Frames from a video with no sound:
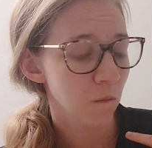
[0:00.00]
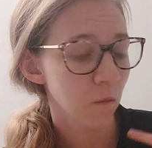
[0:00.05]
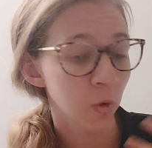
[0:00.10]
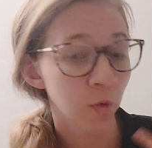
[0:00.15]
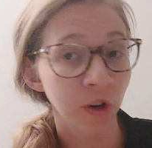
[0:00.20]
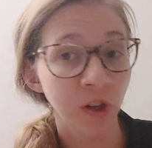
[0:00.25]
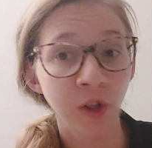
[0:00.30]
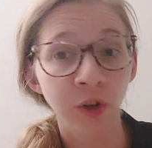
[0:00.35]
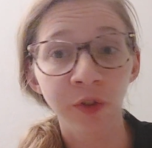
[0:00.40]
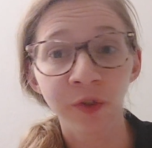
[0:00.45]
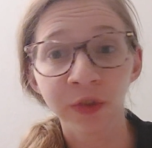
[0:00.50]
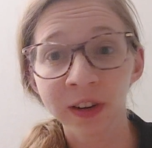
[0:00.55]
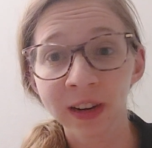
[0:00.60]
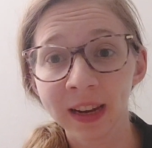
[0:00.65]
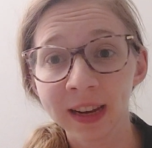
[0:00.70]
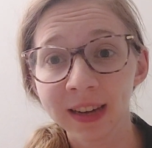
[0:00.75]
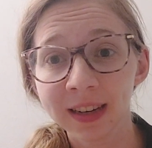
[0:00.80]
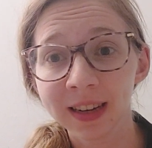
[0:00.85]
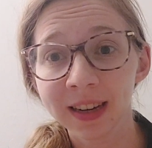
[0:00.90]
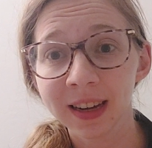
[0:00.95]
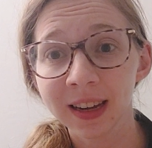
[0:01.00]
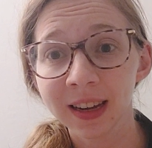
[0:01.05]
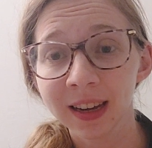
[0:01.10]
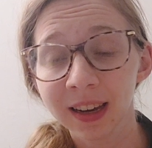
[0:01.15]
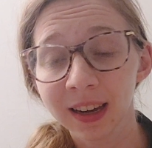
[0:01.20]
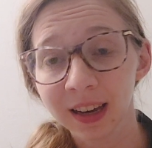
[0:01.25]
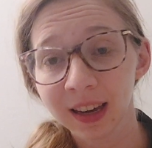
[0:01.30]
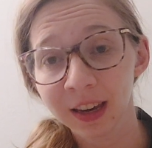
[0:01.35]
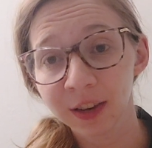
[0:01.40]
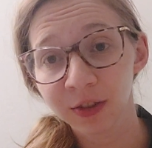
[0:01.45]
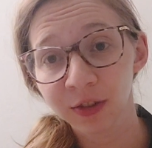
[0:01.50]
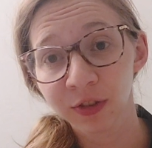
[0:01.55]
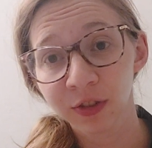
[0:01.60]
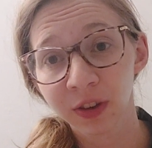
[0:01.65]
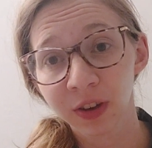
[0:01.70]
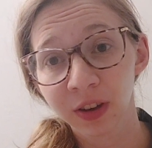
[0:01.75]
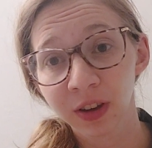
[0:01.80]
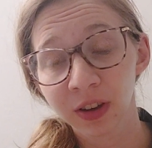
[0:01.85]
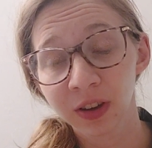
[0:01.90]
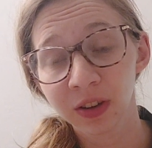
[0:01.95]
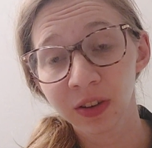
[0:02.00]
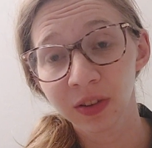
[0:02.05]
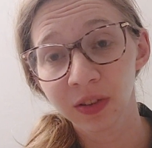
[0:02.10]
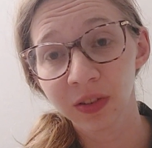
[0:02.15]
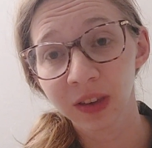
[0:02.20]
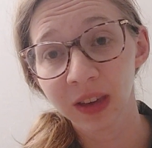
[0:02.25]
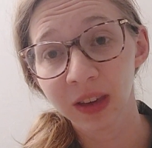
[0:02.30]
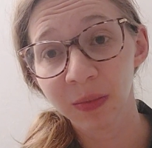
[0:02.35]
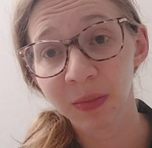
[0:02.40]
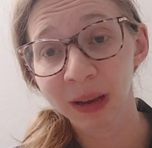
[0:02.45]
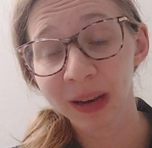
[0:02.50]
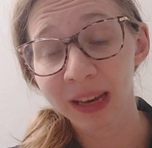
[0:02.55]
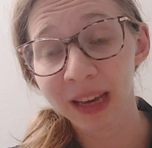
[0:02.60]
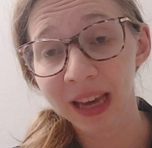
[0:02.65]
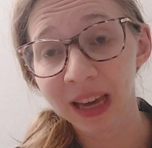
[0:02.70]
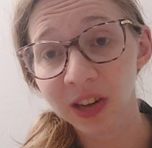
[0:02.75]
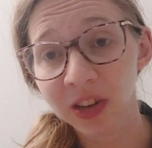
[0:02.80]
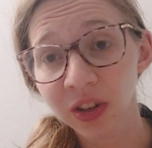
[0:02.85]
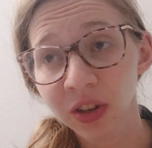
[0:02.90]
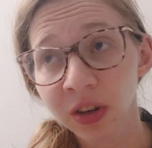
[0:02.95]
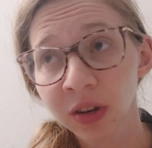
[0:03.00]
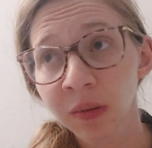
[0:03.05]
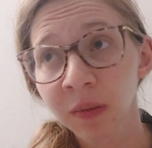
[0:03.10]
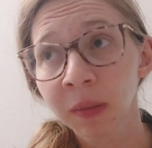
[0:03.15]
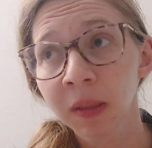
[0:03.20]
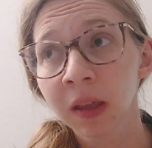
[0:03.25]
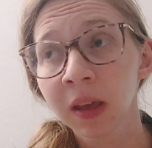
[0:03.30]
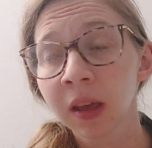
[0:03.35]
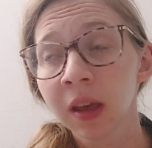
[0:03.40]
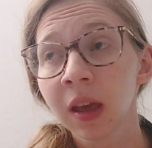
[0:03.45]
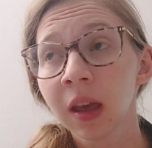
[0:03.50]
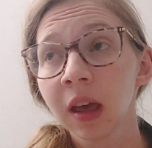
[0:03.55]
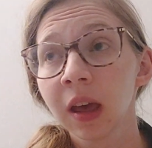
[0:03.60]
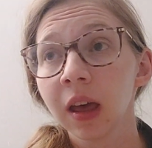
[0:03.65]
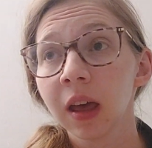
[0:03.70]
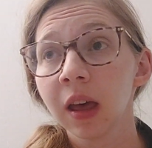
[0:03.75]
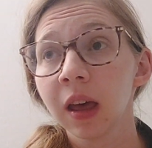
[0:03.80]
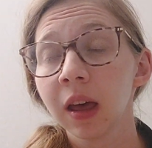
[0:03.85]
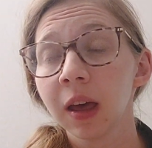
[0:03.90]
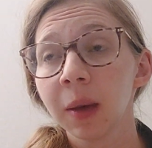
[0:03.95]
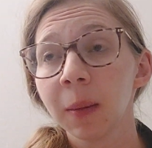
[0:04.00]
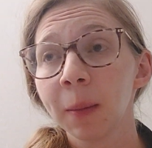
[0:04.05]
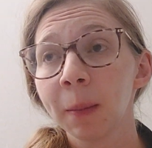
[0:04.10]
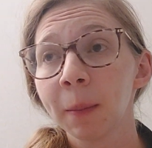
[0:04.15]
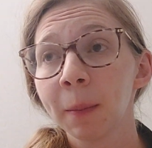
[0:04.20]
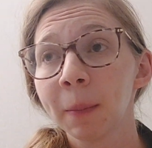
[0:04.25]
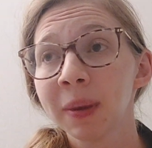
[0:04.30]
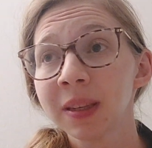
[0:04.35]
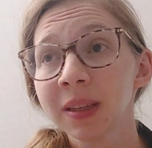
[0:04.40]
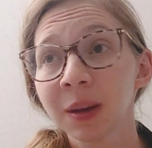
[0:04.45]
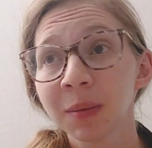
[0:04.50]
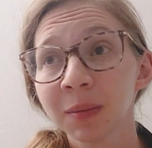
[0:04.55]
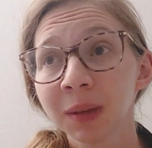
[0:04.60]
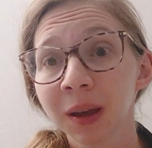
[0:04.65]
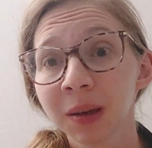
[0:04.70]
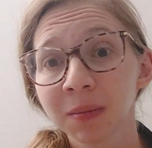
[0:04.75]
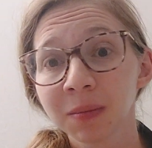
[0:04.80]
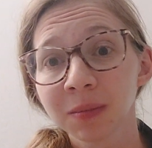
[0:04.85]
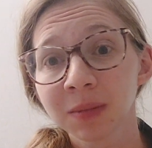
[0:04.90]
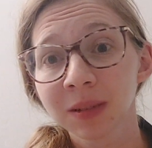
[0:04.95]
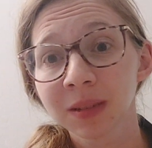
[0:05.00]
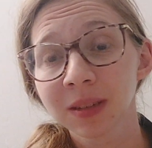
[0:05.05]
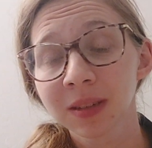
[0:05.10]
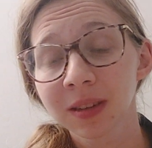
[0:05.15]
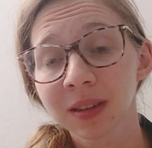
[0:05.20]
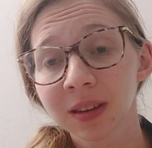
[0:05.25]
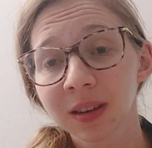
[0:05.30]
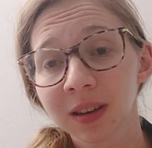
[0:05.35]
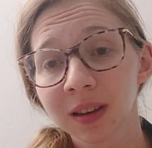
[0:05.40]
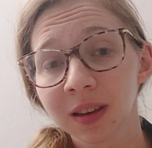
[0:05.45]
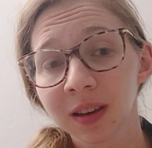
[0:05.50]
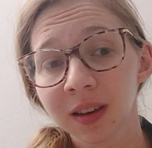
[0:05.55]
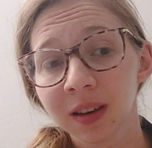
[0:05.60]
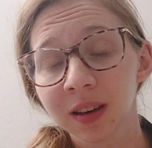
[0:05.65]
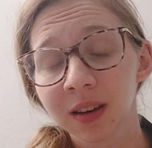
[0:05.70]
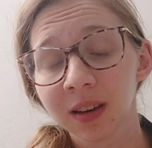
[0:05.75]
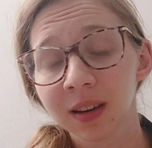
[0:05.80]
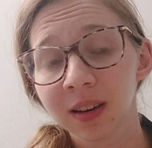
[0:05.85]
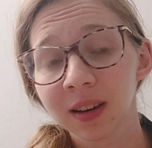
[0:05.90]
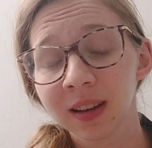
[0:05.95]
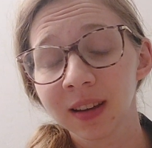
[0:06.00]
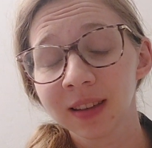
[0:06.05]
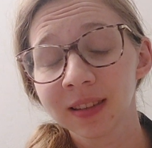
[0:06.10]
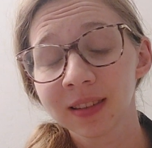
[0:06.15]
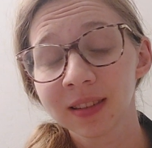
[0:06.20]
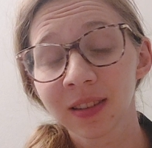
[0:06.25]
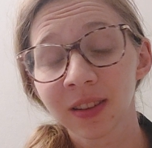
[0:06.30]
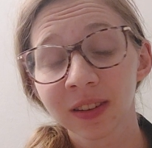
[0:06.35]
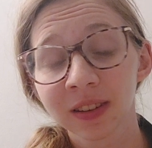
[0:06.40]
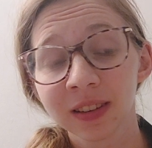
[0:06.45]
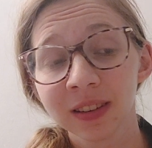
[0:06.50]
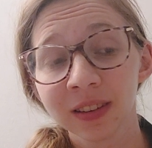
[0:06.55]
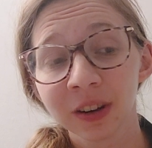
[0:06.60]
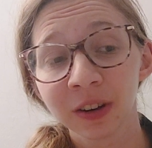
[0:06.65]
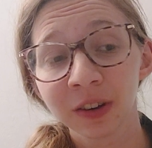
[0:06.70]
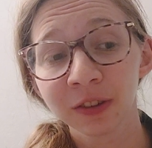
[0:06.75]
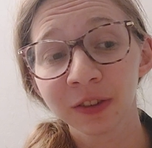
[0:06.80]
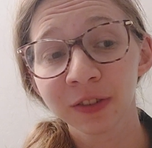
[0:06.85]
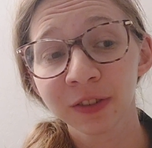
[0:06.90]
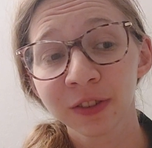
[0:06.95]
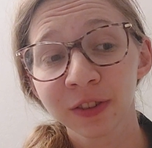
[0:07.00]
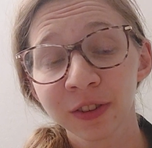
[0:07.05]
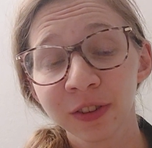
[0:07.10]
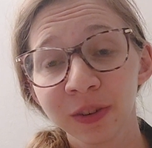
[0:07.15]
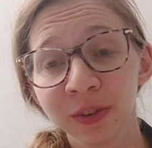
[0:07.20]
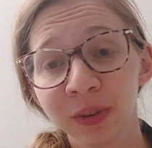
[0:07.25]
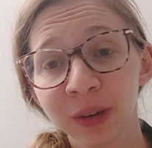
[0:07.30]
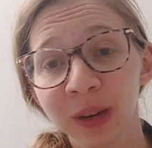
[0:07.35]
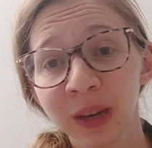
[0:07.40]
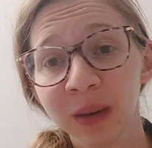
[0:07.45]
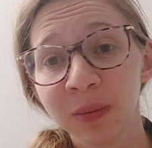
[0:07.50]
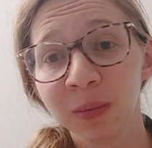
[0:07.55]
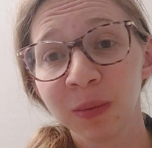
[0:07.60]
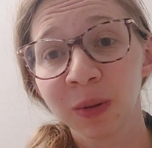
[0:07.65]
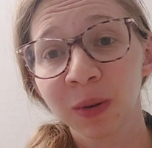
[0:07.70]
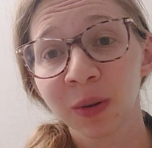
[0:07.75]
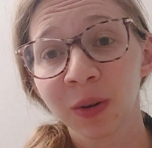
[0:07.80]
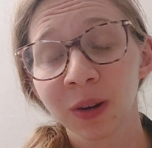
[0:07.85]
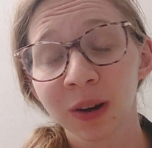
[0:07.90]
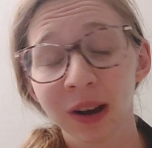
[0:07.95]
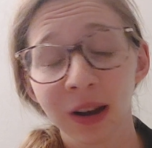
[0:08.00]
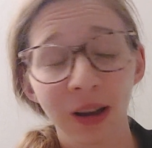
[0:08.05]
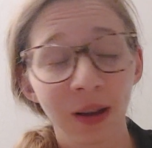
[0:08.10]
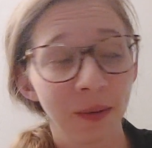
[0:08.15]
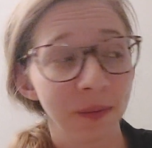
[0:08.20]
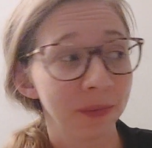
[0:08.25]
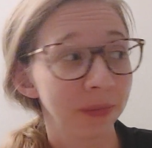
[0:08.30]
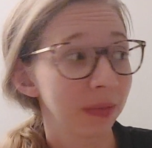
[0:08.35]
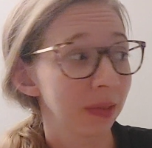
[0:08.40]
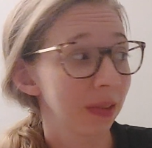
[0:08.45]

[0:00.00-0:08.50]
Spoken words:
rejuvenating if you take medication. But sometimes it's not enough to keep your